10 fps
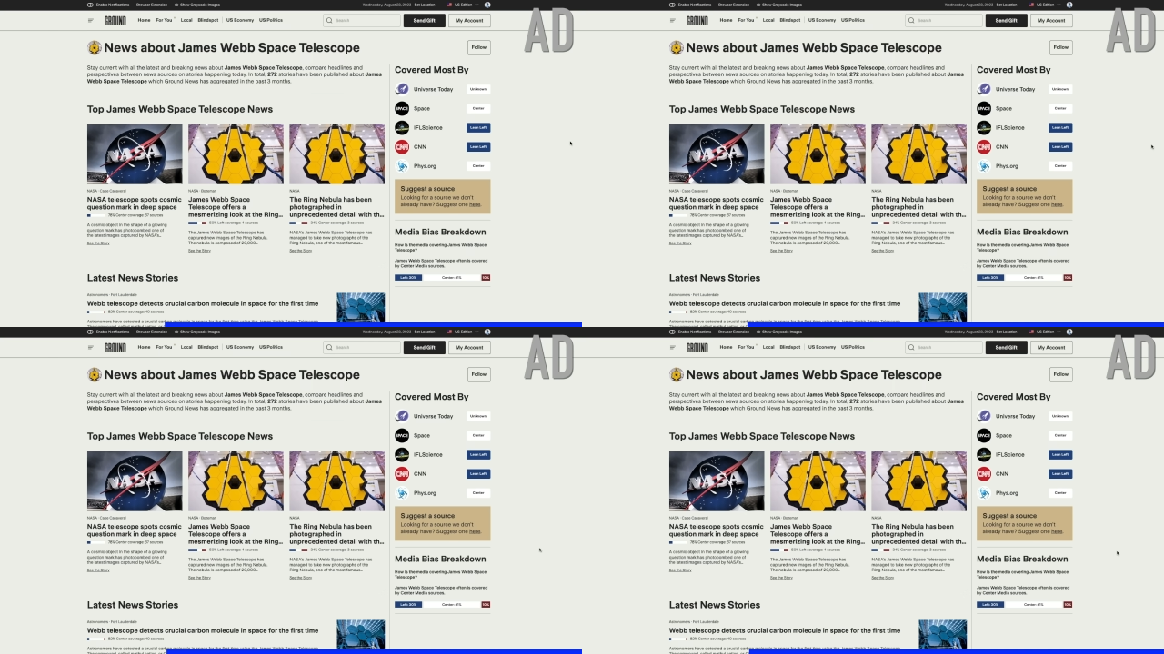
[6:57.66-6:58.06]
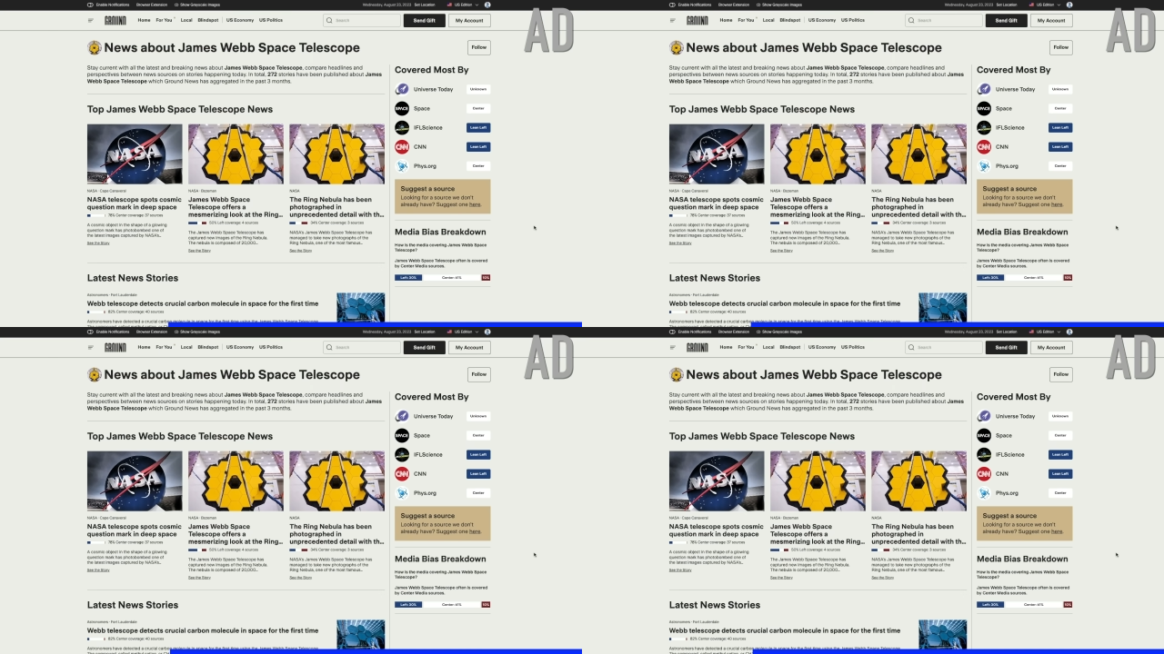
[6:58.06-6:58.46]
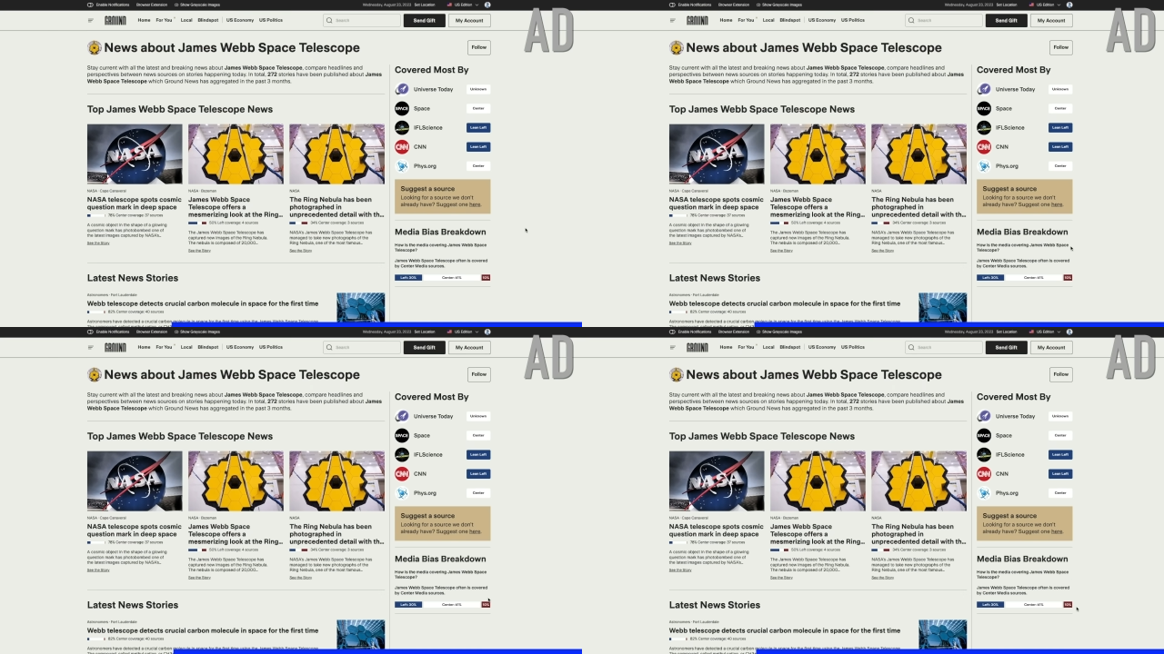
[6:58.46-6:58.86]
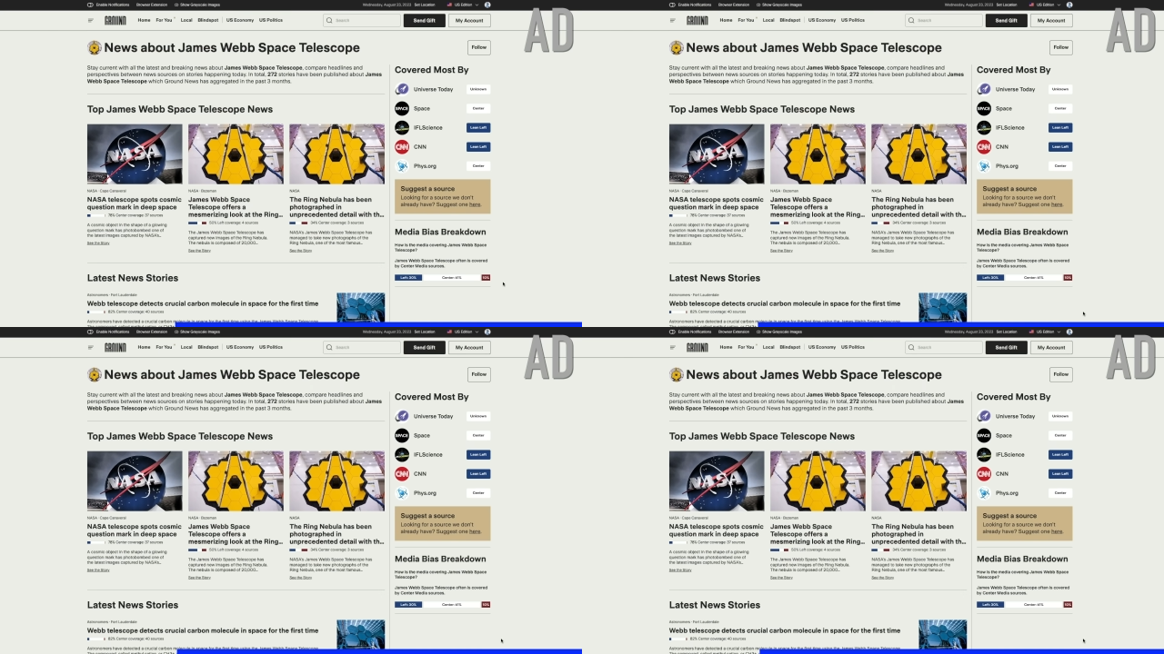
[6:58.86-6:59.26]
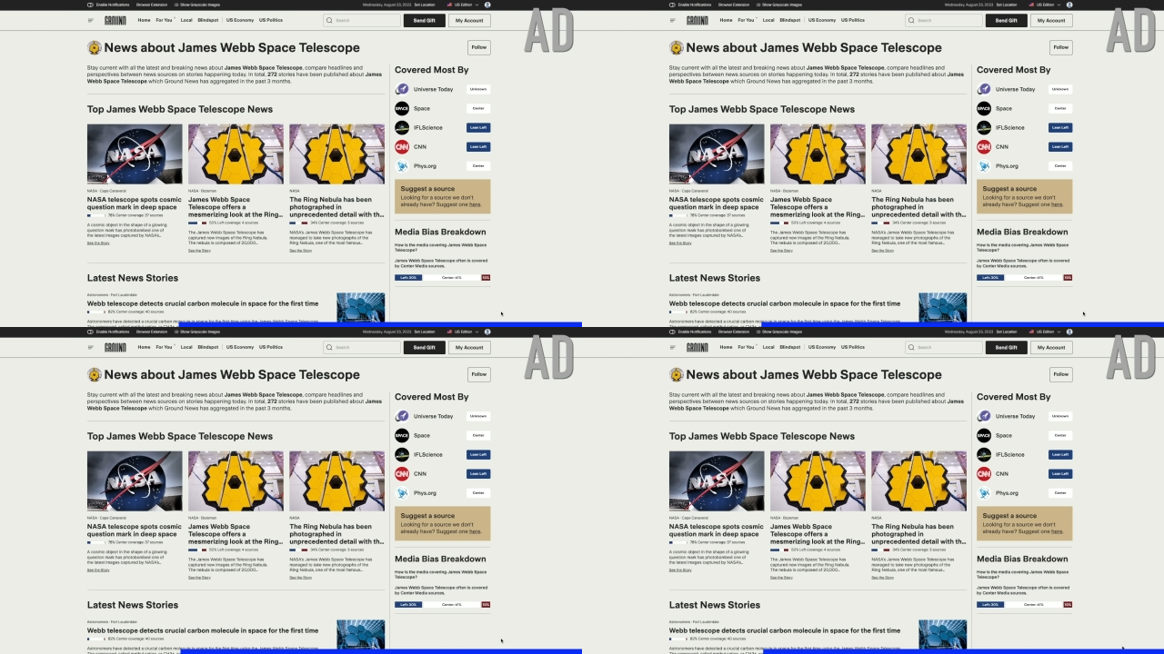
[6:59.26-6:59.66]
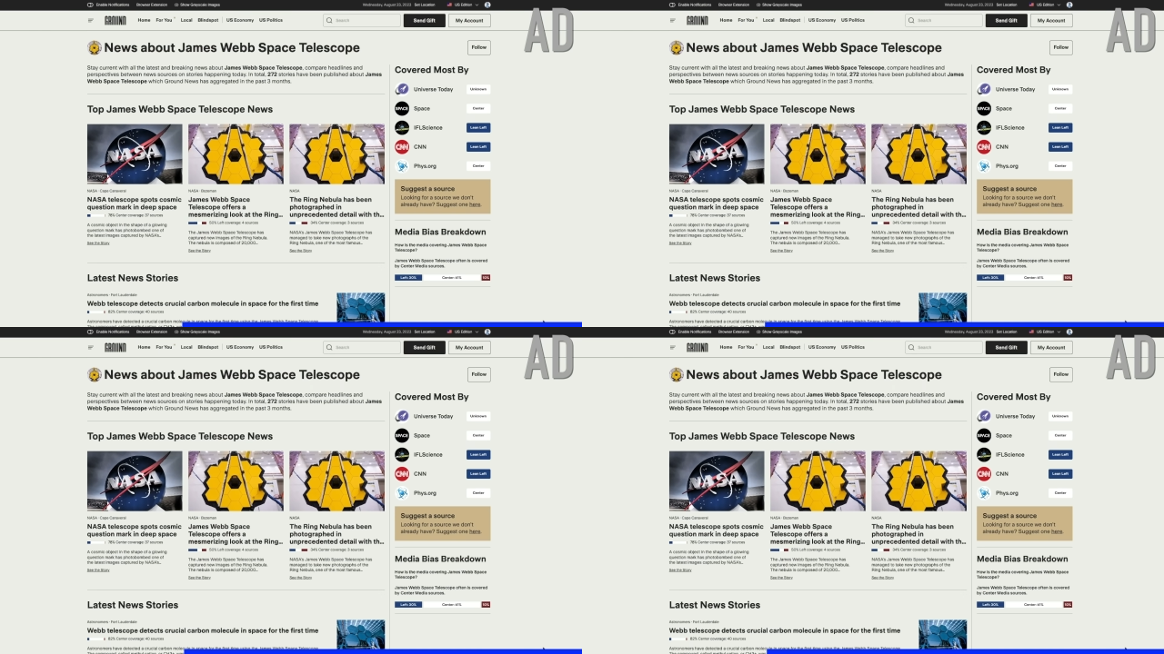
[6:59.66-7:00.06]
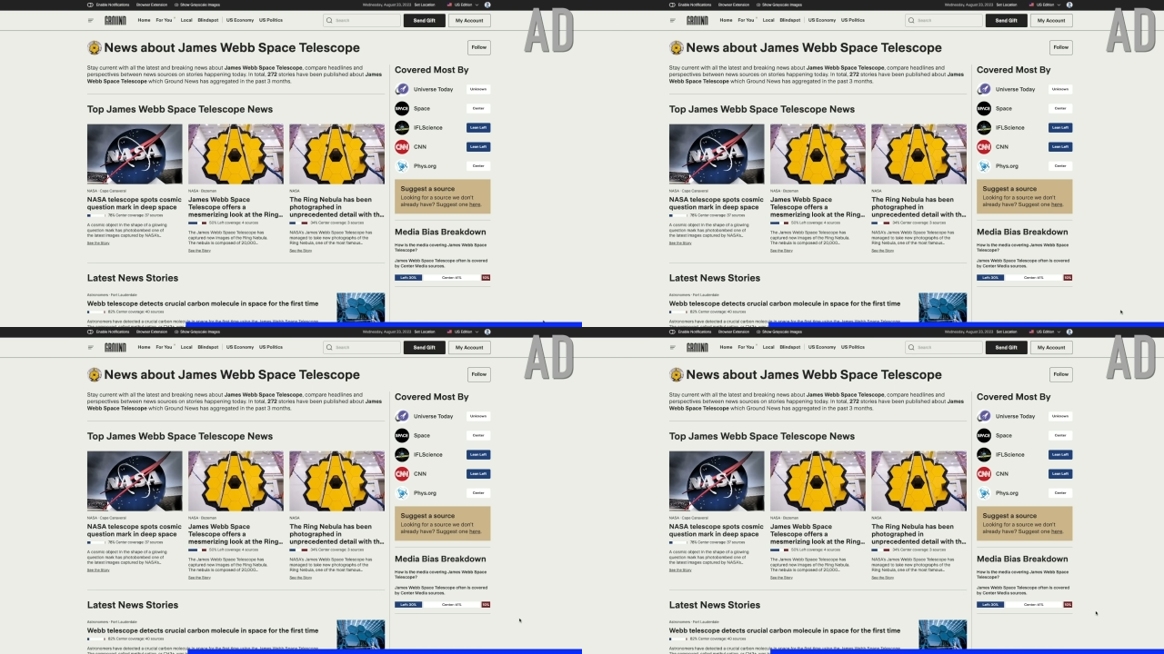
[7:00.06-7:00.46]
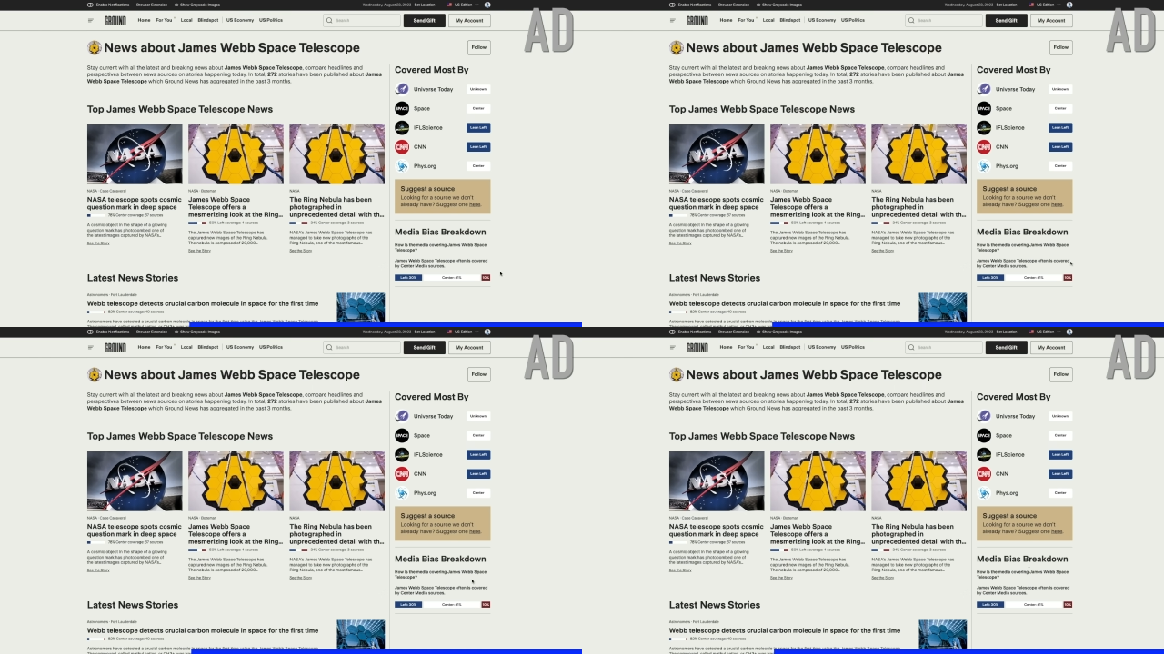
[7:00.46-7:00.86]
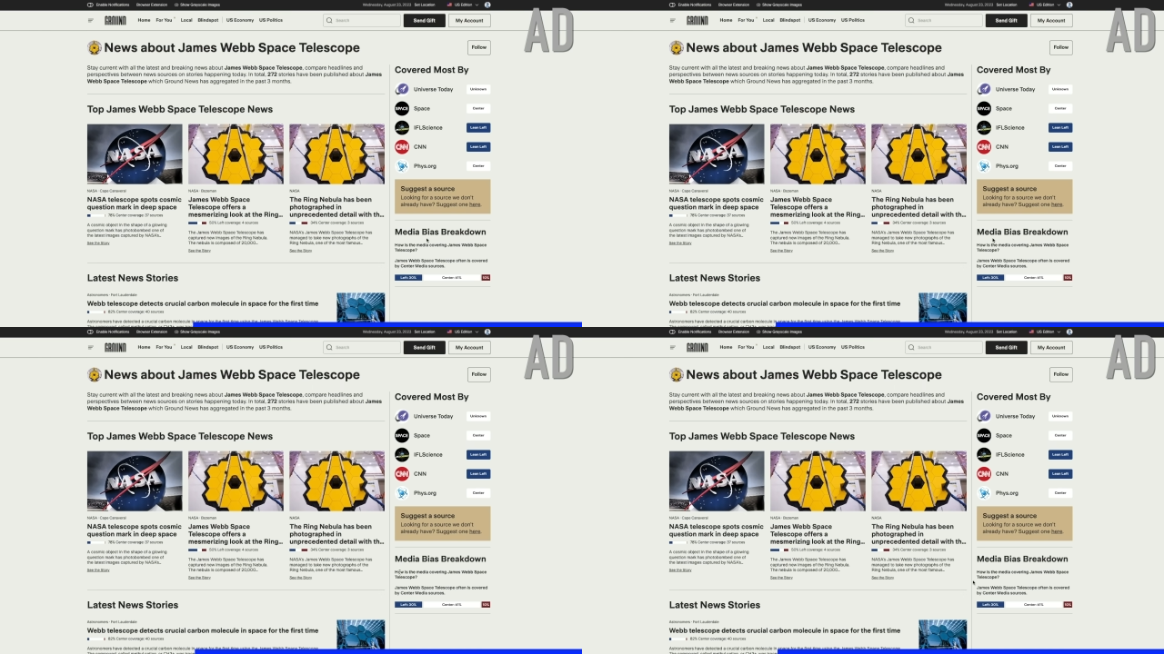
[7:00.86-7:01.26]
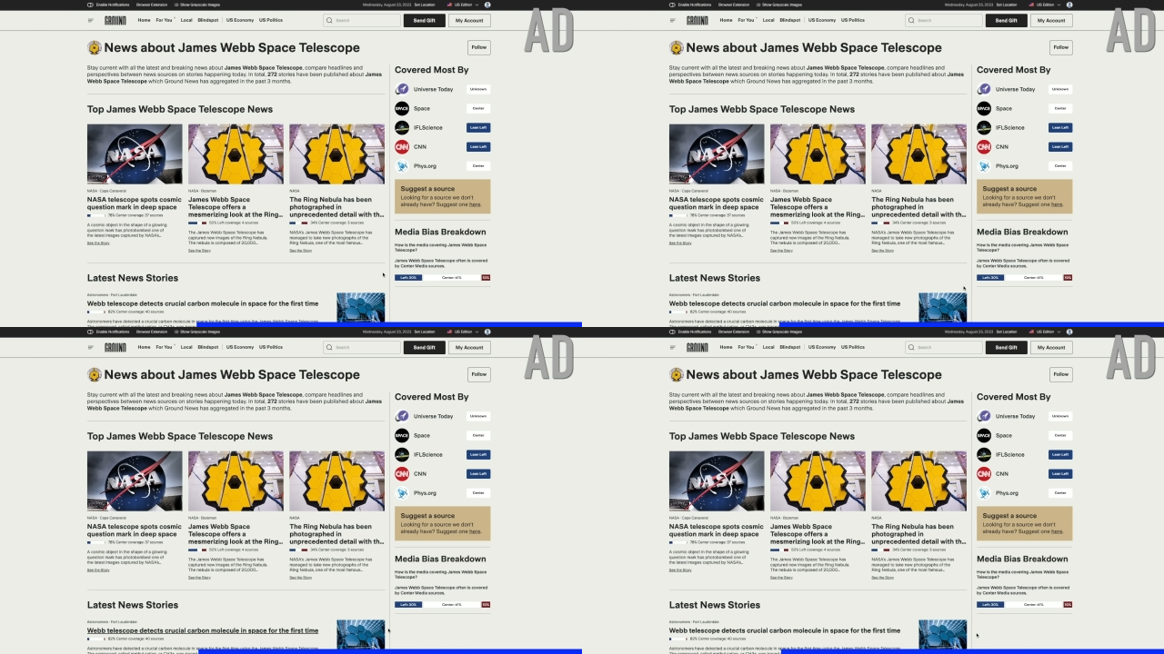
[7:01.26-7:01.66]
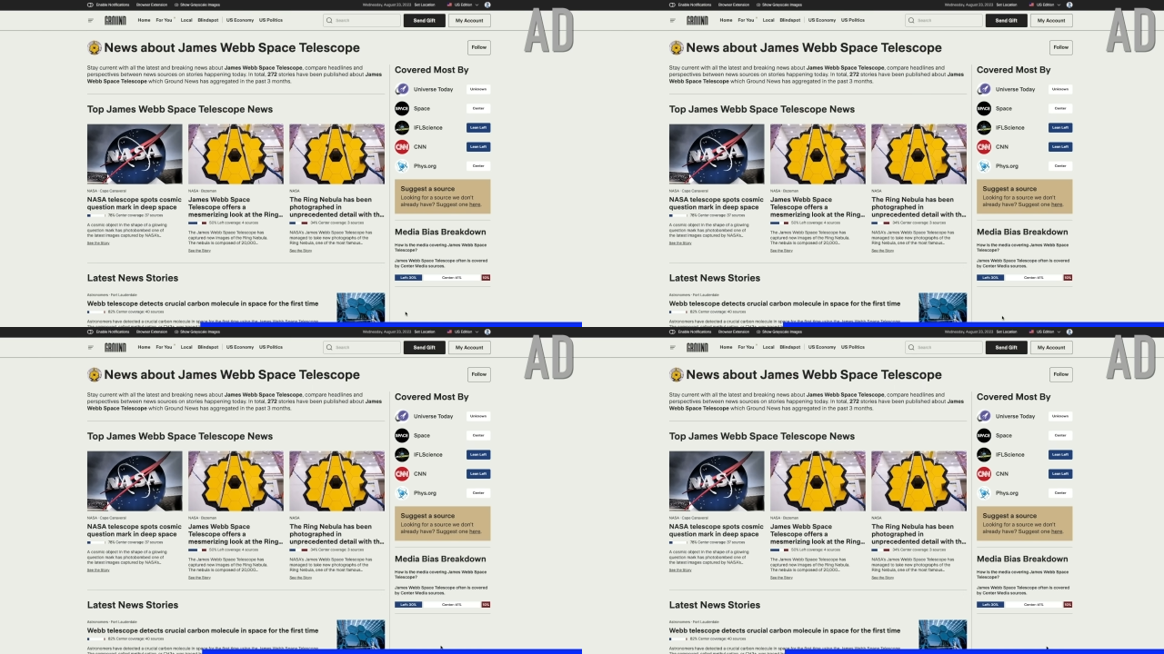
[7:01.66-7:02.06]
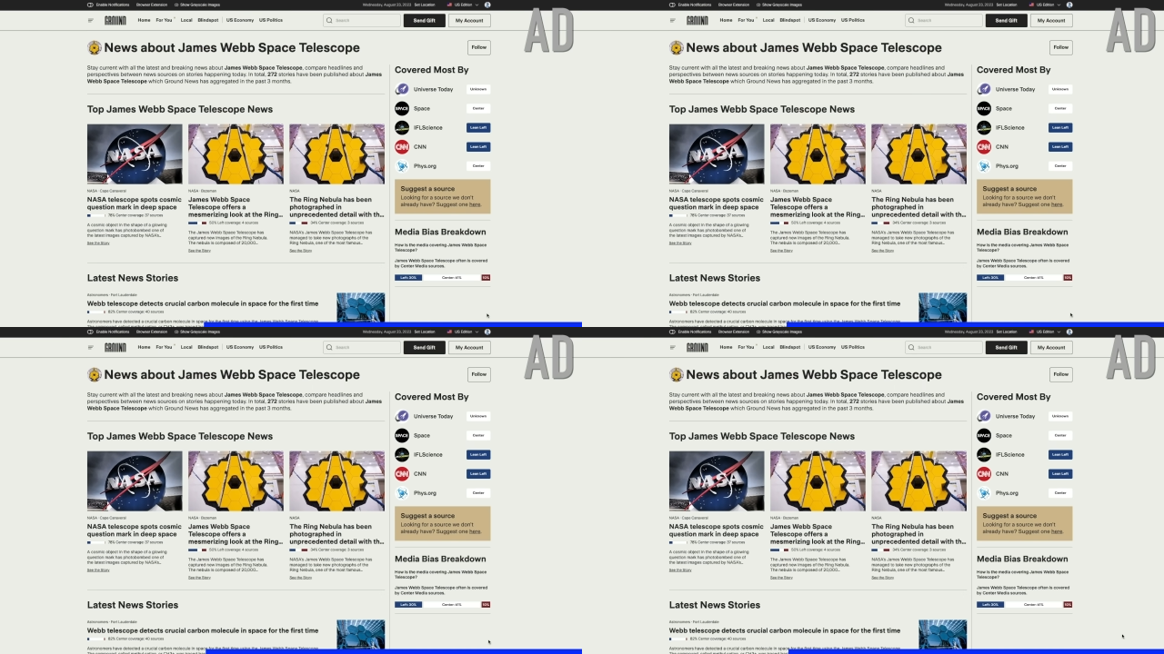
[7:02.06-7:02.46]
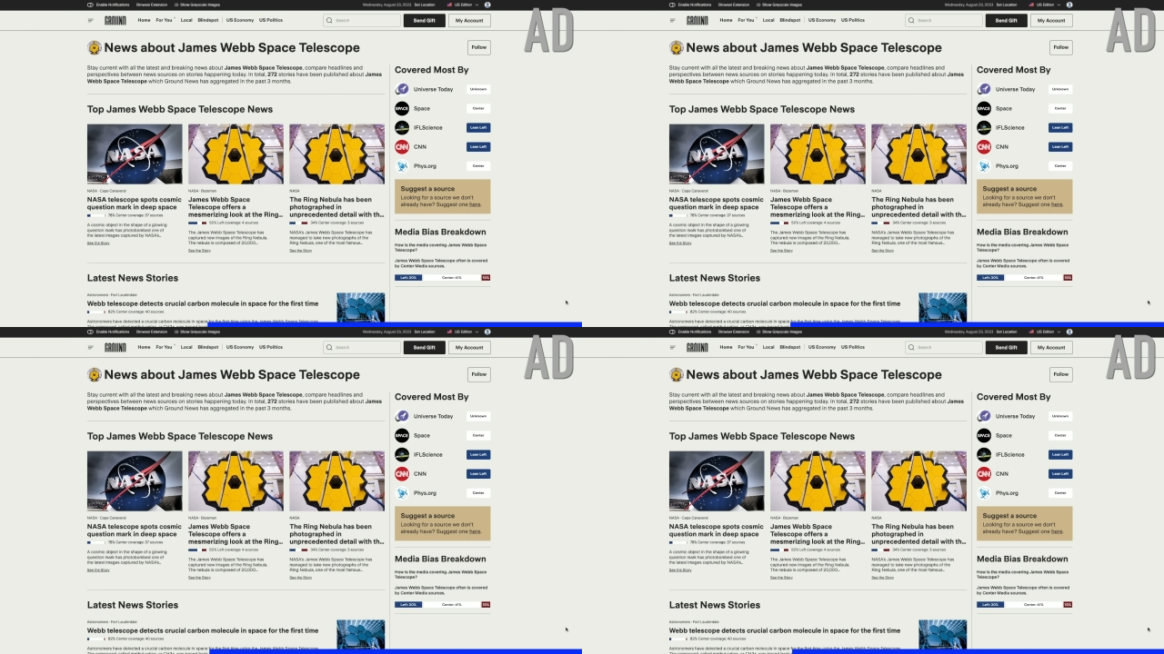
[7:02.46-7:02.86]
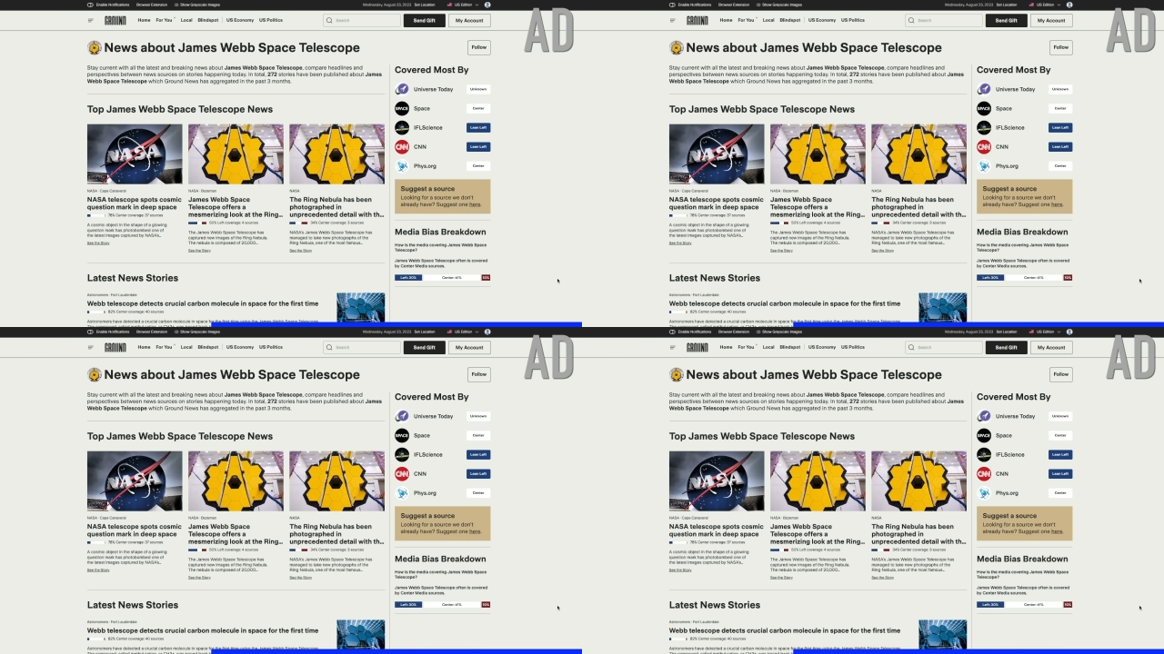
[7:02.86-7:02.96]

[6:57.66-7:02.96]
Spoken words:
No face is visible, so there are no lips to read.